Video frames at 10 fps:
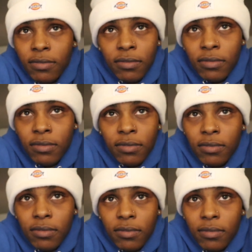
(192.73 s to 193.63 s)
ever again.
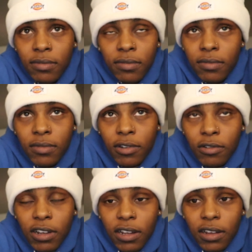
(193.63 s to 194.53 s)

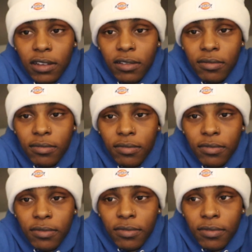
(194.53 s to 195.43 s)
Oh God. Once it's gone, it's
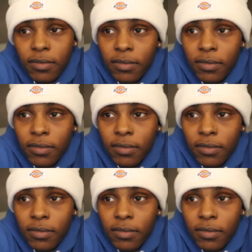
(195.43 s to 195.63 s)
gone.